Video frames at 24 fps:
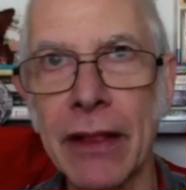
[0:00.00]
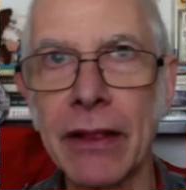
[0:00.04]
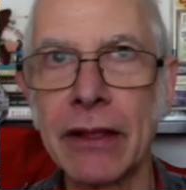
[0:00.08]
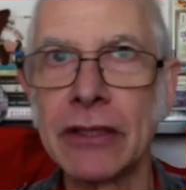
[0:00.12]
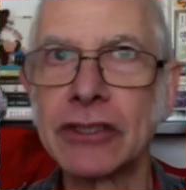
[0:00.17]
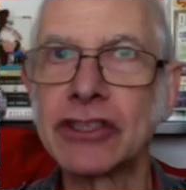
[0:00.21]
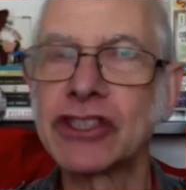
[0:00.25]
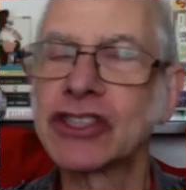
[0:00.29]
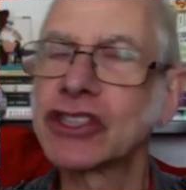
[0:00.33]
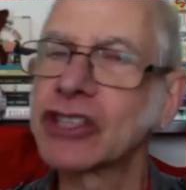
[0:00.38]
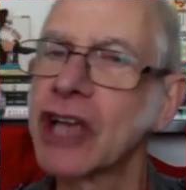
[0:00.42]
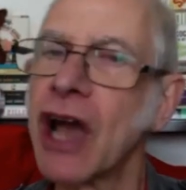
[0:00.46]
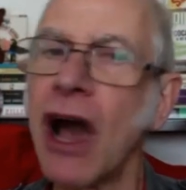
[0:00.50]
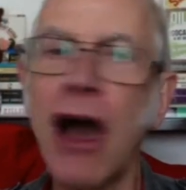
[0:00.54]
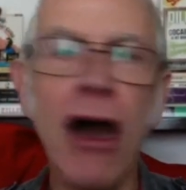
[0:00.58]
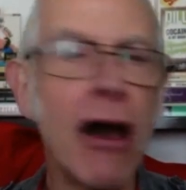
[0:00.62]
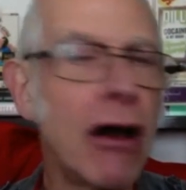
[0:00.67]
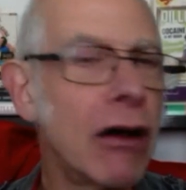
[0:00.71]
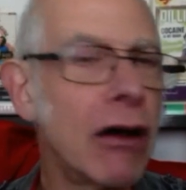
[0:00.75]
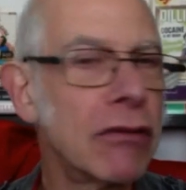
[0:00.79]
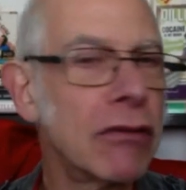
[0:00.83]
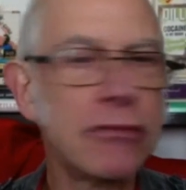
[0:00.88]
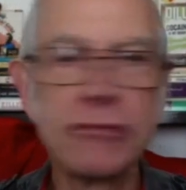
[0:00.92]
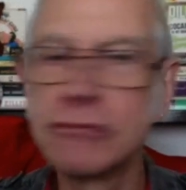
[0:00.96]

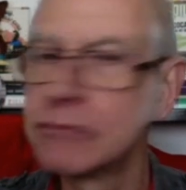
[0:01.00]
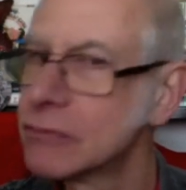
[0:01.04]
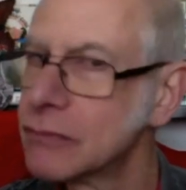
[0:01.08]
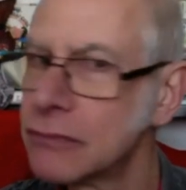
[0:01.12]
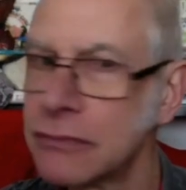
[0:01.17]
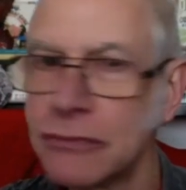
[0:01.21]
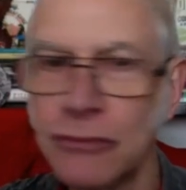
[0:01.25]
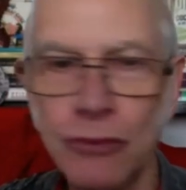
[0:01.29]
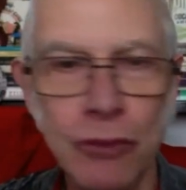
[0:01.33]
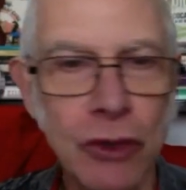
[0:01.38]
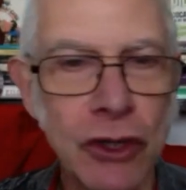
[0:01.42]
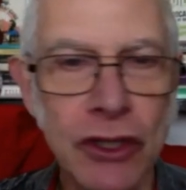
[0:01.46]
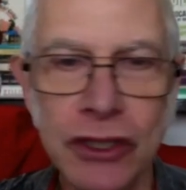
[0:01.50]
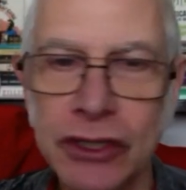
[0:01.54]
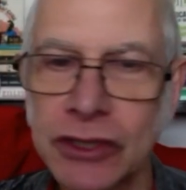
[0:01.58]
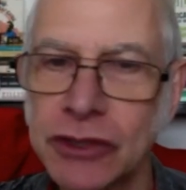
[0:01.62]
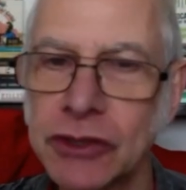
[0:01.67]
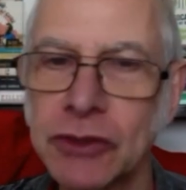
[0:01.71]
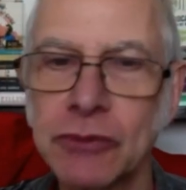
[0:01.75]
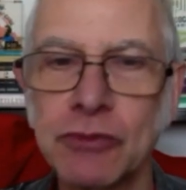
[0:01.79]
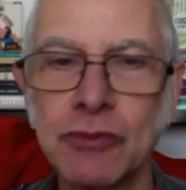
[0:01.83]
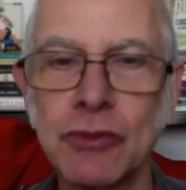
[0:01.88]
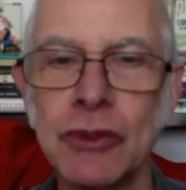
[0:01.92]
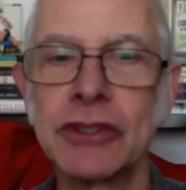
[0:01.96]
Ska
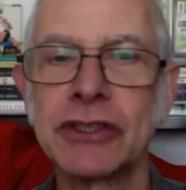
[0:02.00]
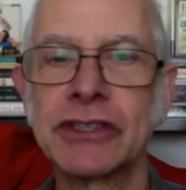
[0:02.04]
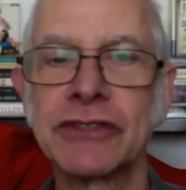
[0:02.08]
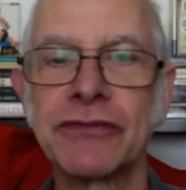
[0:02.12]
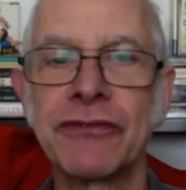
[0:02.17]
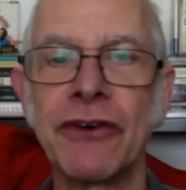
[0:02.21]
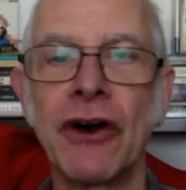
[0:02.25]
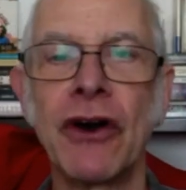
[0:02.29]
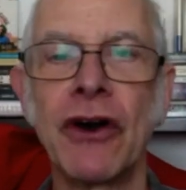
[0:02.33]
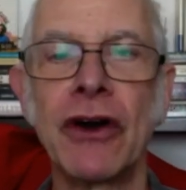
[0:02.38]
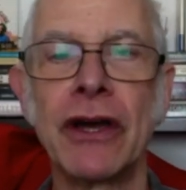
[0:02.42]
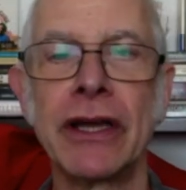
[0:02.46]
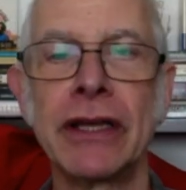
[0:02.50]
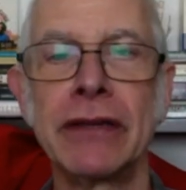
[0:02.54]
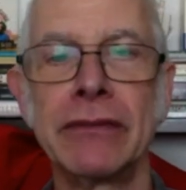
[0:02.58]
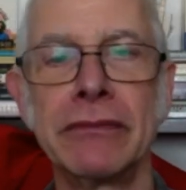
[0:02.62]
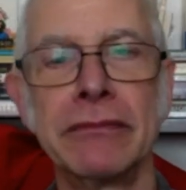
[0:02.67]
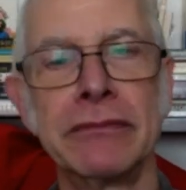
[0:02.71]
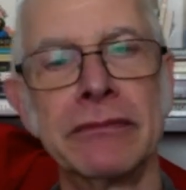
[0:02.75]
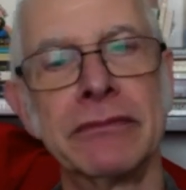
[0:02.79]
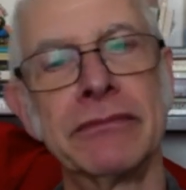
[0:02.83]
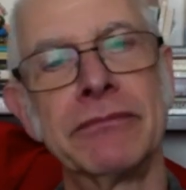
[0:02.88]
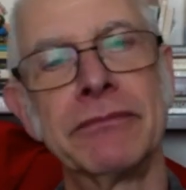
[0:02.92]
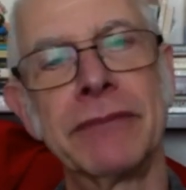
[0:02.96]
works fine,
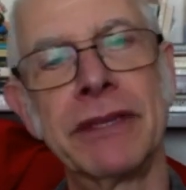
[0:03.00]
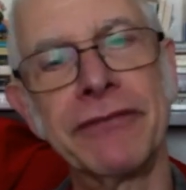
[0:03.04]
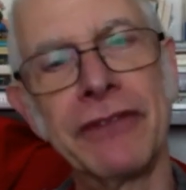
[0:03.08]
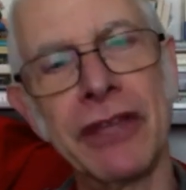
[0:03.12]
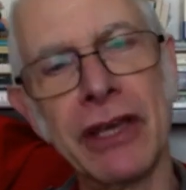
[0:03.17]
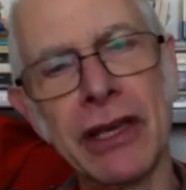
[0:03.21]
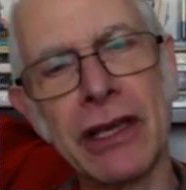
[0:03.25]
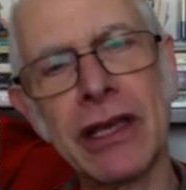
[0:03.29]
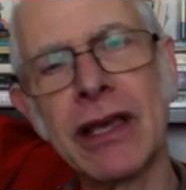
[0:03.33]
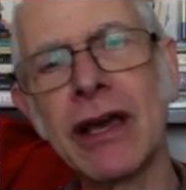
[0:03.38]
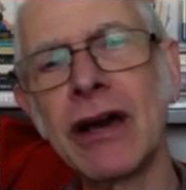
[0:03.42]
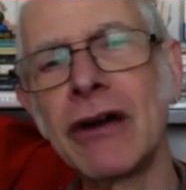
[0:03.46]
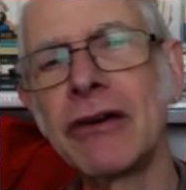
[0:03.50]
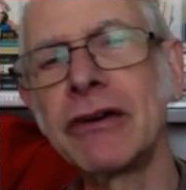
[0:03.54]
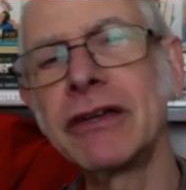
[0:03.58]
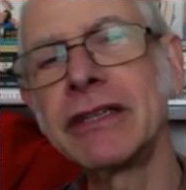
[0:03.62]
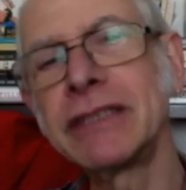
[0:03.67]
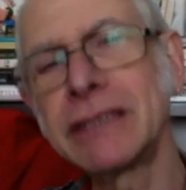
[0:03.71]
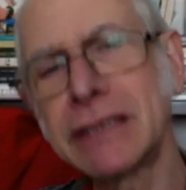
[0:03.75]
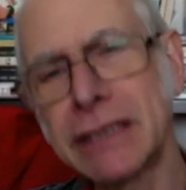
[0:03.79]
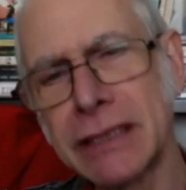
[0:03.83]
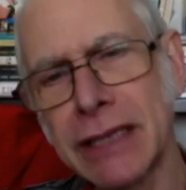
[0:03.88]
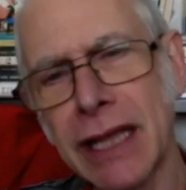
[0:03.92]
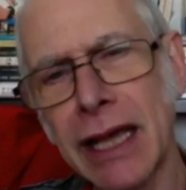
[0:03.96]
but if you go
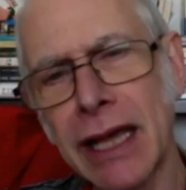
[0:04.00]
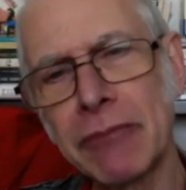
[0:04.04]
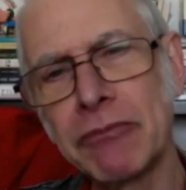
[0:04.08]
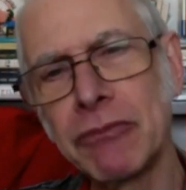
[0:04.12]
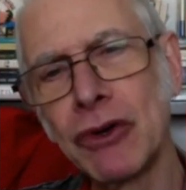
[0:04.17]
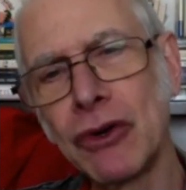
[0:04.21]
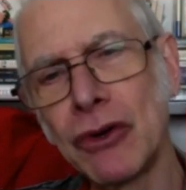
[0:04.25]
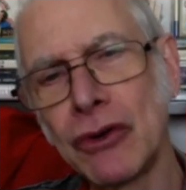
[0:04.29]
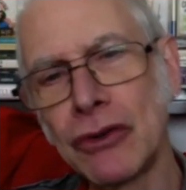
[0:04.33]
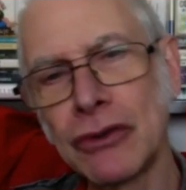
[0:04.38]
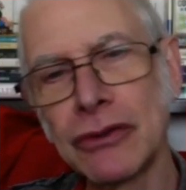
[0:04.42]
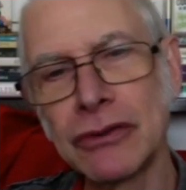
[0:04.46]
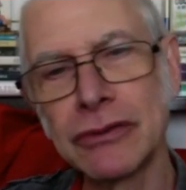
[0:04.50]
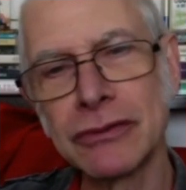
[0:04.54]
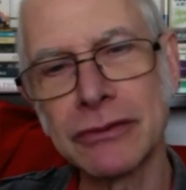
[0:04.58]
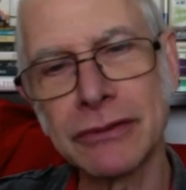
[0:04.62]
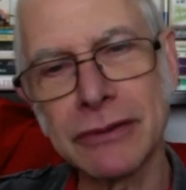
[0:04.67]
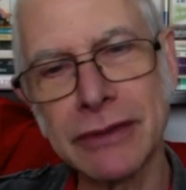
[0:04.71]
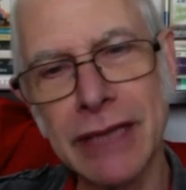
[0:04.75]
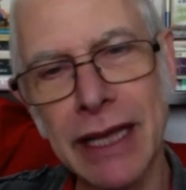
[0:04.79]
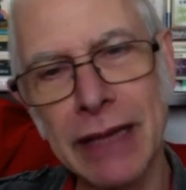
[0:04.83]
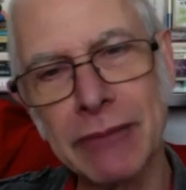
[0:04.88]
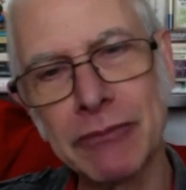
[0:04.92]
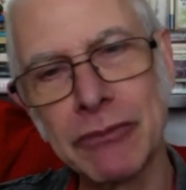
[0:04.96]
into that more
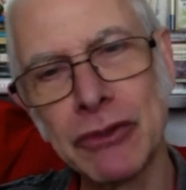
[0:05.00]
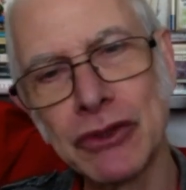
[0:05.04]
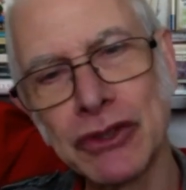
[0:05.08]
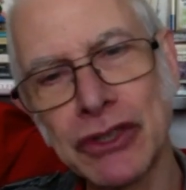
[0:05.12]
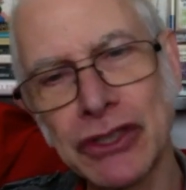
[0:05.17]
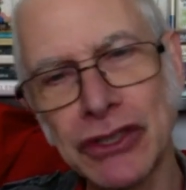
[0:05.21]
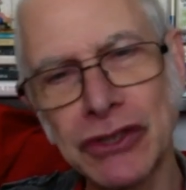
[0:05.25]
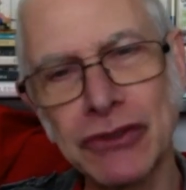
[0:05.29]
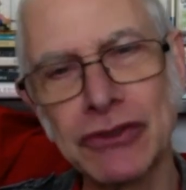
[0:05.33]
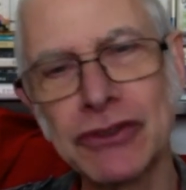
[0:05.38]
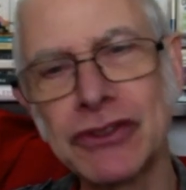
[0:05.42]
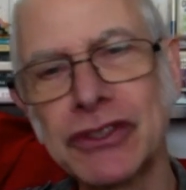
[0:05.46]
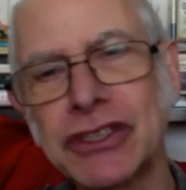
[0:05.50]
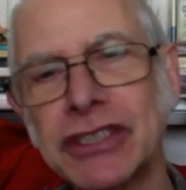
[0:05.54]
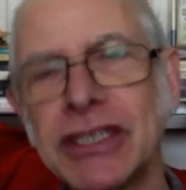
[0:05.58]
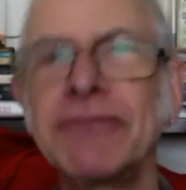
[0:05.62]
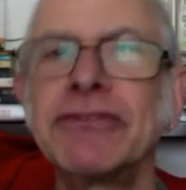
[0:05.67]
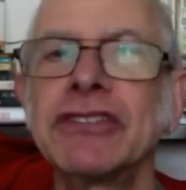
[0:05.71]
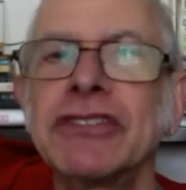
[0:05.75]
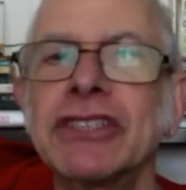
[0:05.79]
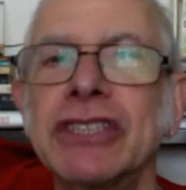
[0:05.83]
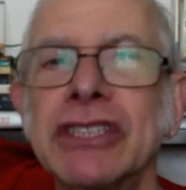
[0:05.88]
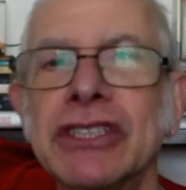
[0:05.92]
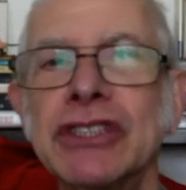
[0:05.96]
sort of
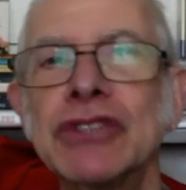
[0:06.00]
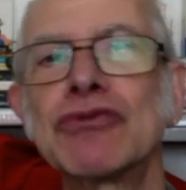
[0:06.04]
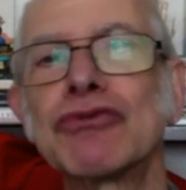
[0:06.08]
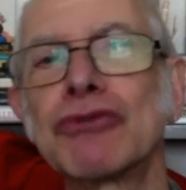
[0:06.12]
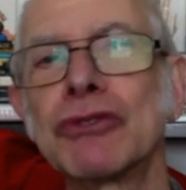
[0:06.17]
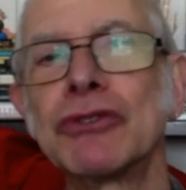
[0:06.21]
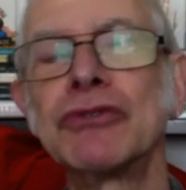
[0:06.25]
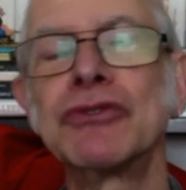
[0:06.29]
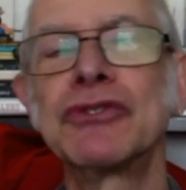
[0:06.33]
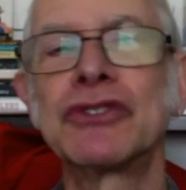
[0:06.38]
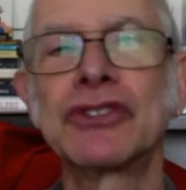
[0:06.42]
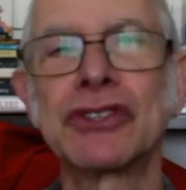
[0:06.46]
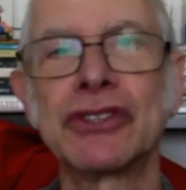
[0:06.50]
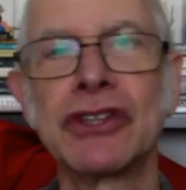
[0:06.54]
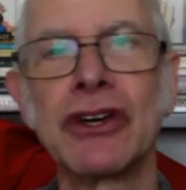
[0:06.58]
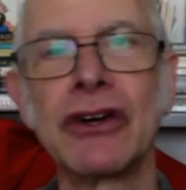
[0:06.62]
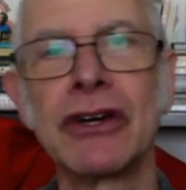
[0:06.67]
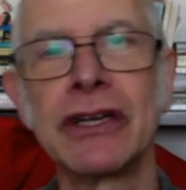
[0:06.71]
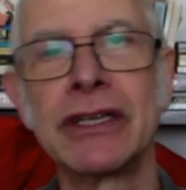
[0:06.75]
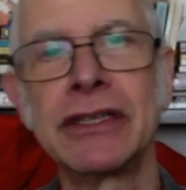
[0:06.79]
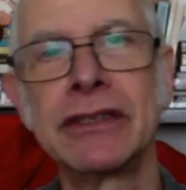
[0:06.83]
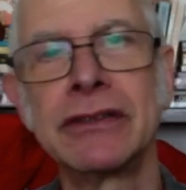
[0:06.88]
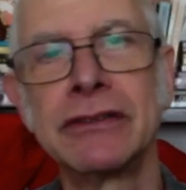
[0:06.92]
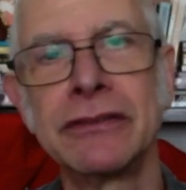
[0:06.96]
70s roots
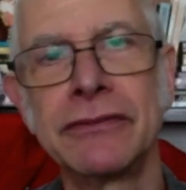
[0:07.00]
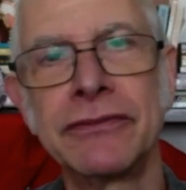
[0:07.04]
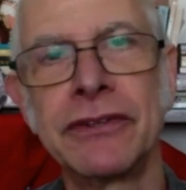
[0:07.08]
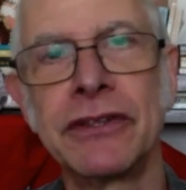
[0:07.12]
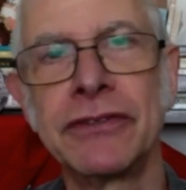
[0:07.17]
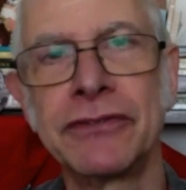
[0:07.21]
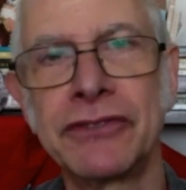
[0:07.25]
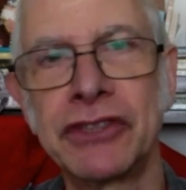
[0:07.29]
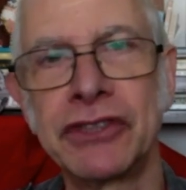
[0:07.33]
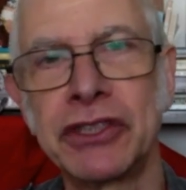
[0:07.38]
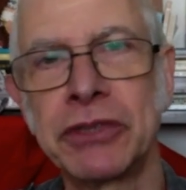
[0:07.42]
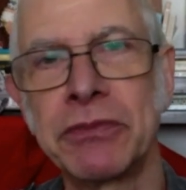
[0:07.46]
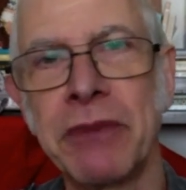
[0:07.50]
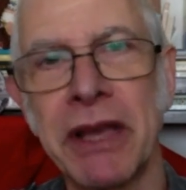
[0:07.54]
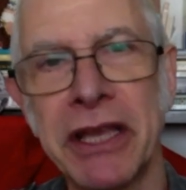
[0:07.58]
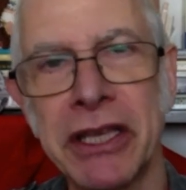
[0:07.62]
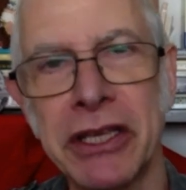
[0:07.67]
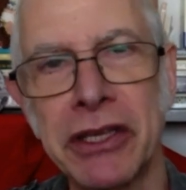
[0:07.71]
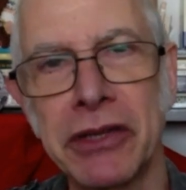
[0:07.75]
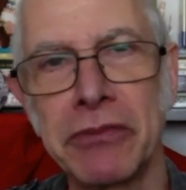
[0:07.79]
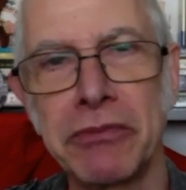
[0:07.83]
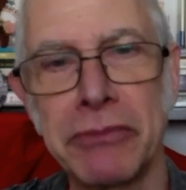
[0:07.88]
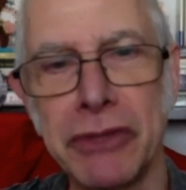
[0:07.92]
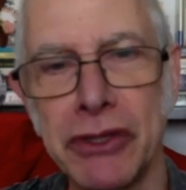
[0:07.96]
side of
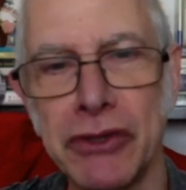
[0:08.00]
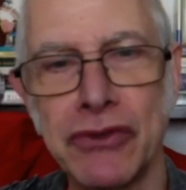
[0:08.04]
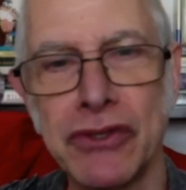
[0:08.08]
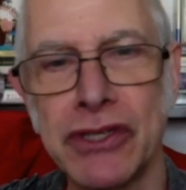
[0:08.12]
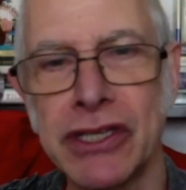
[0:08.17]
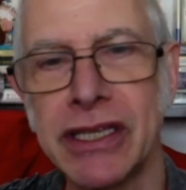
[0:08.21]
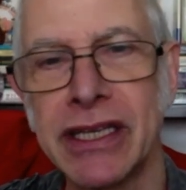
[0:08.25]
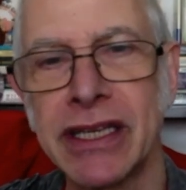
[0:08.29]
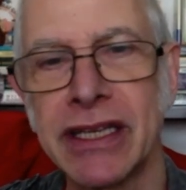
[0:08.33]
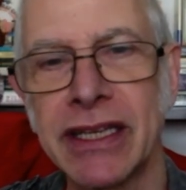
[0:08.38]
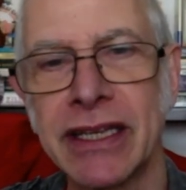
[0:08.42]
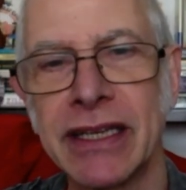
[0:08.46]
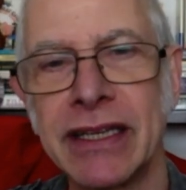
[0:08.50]
Jamaican music,